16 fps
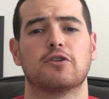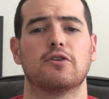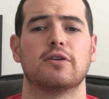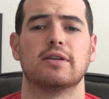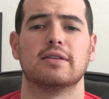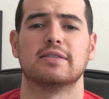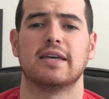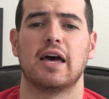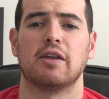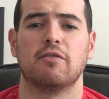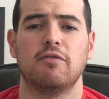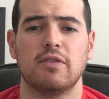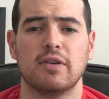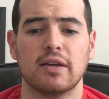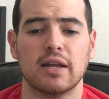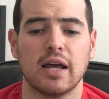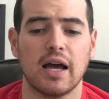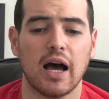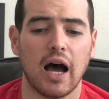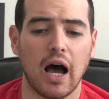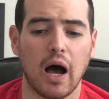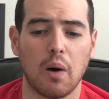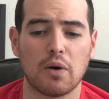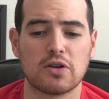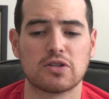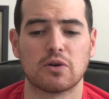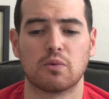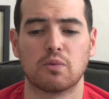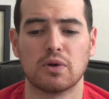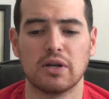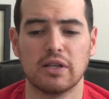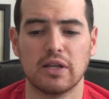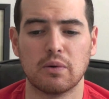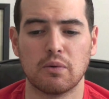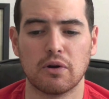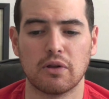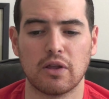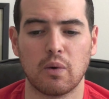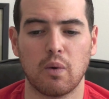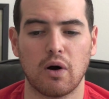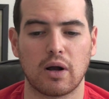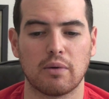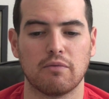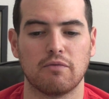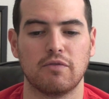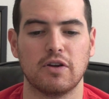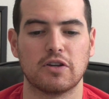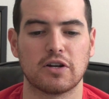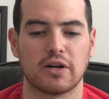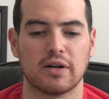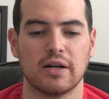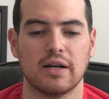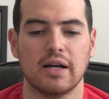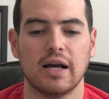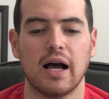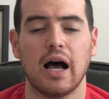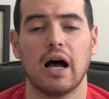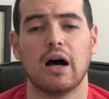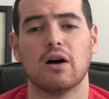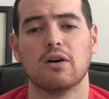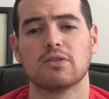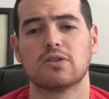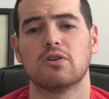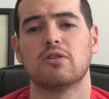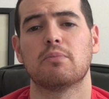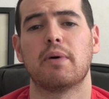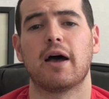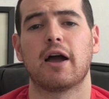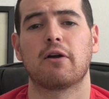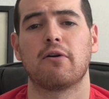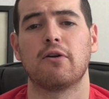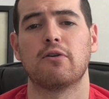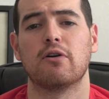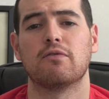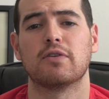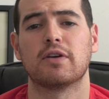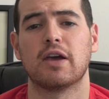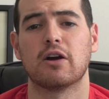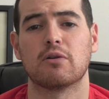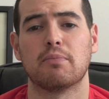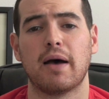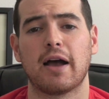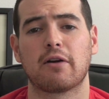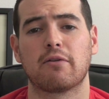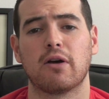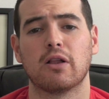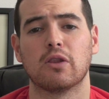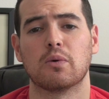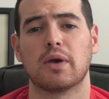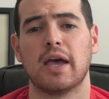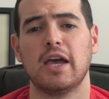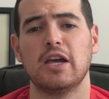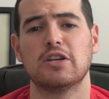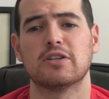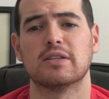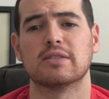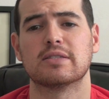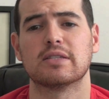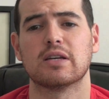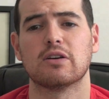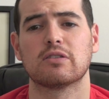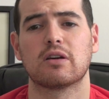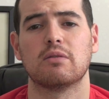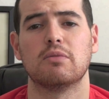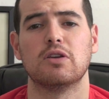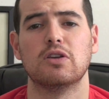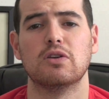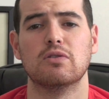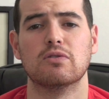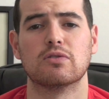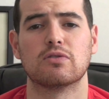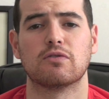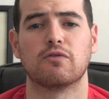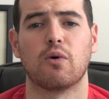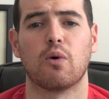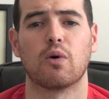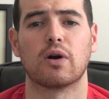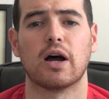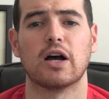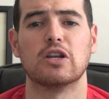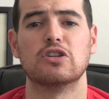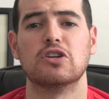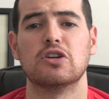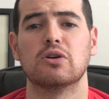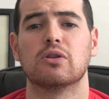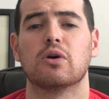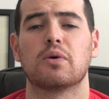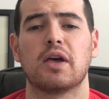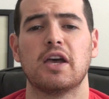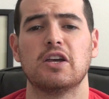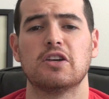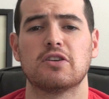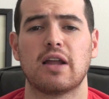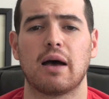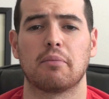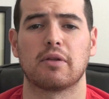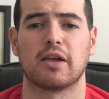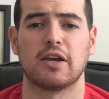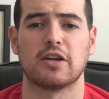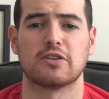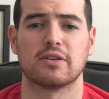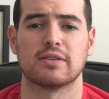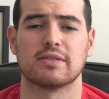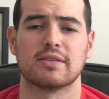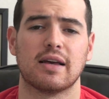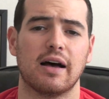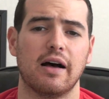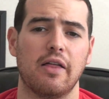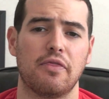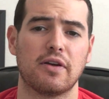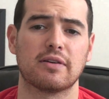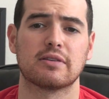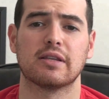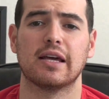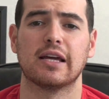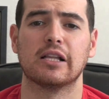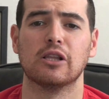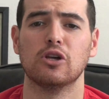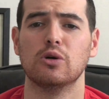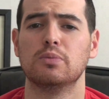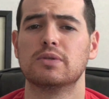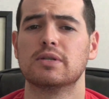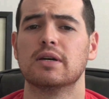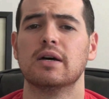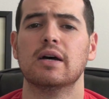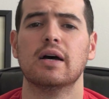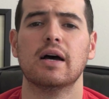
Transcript: turn in 10 feet, uh, which is a really, really welcome feature. Uh, also, the background notification, background locations, also can be used for uh, geolocation applications, uh, things like Loopt.